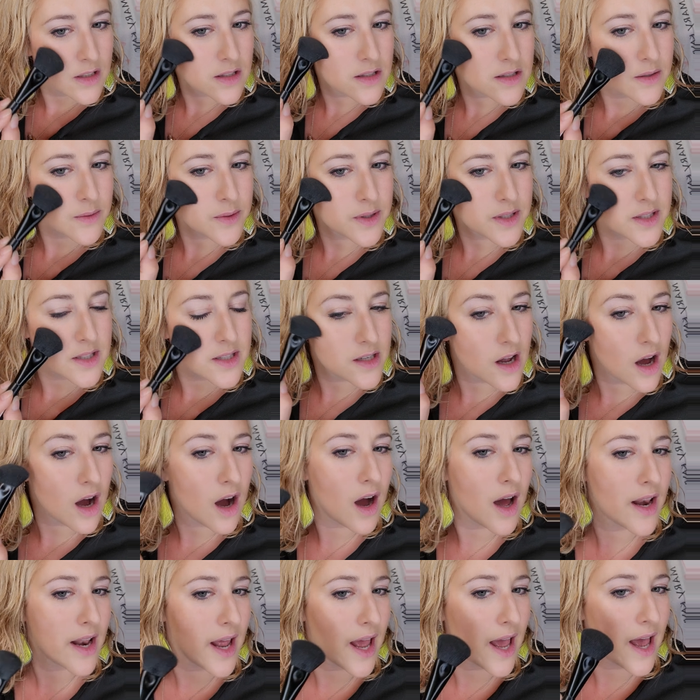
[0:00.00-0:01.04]
so it's
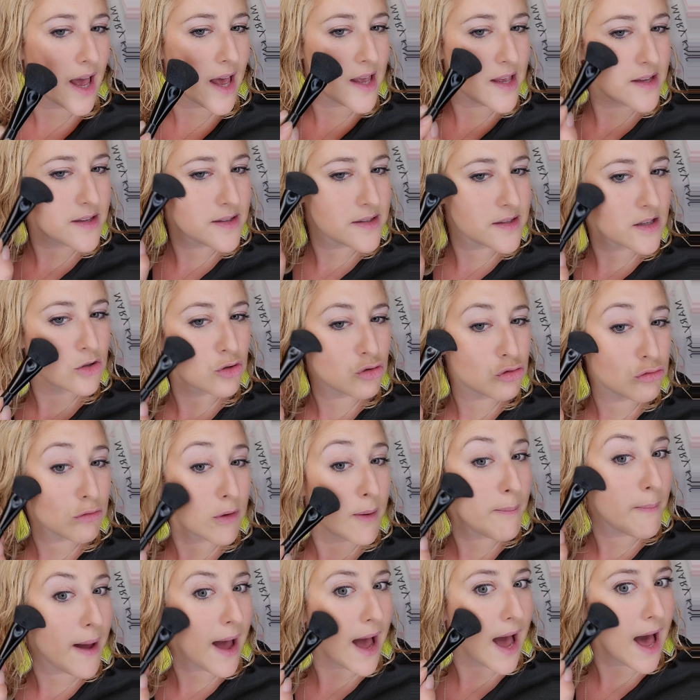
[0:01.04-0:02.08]
not as
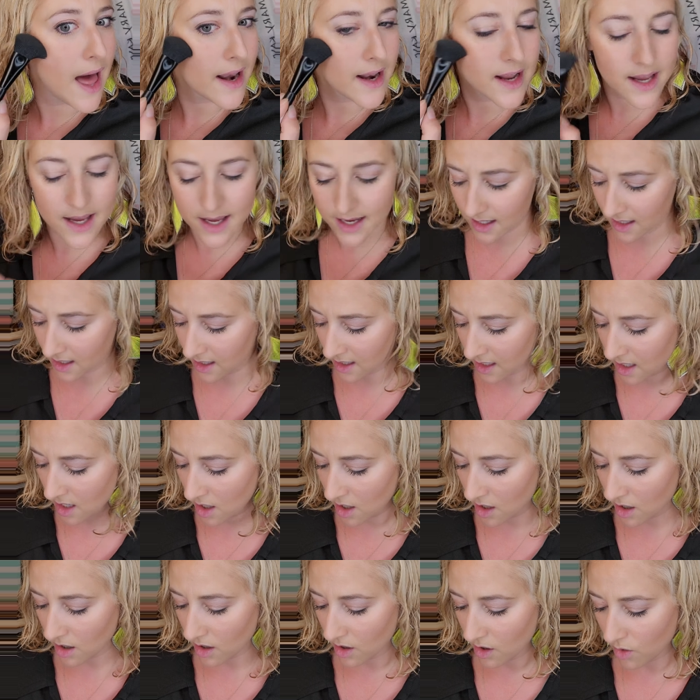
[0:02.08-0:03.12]
dramatic.
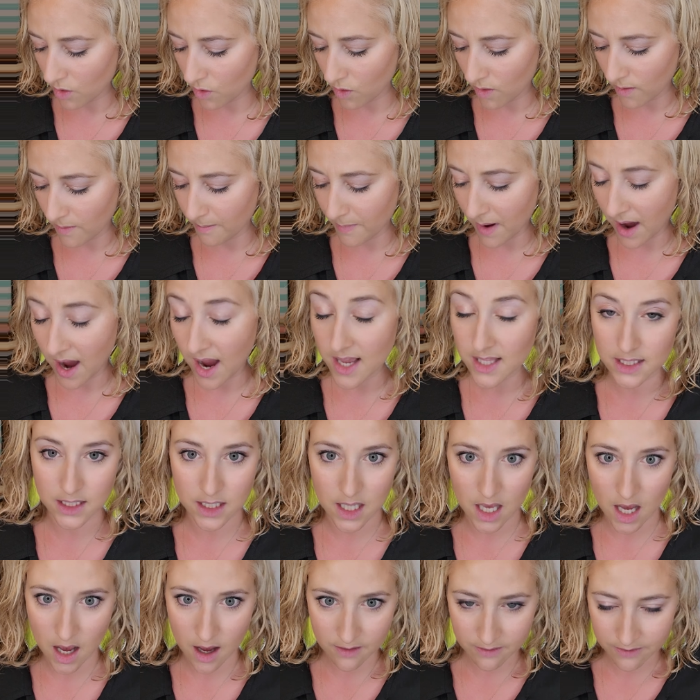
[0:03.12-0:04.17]
I
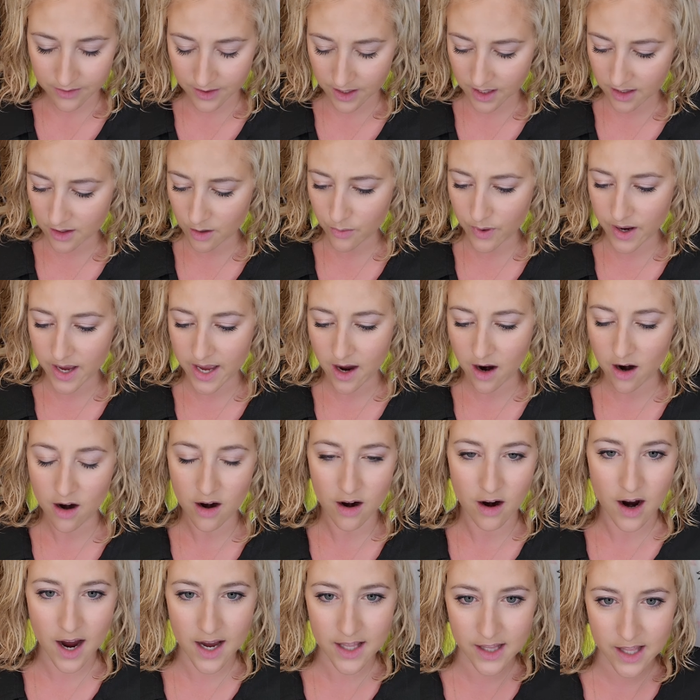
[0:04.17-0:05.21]
love the way
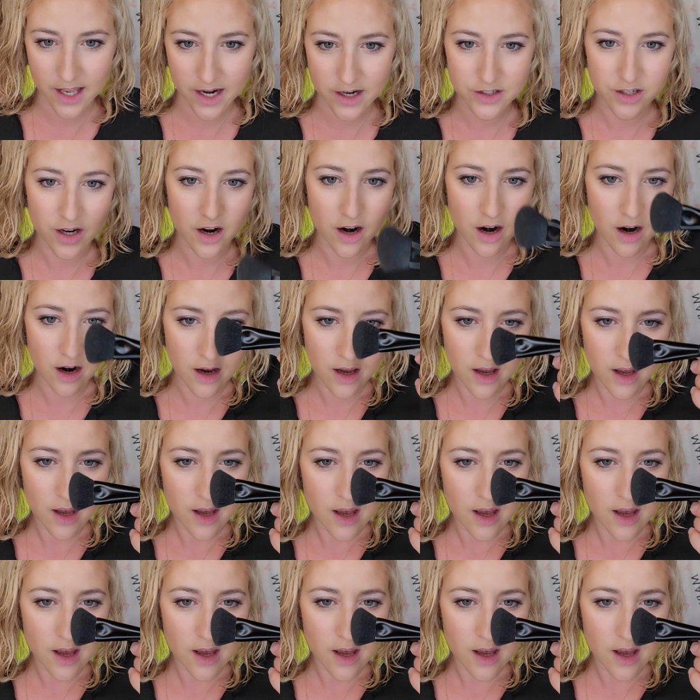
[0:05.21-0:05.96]
our highlighters are.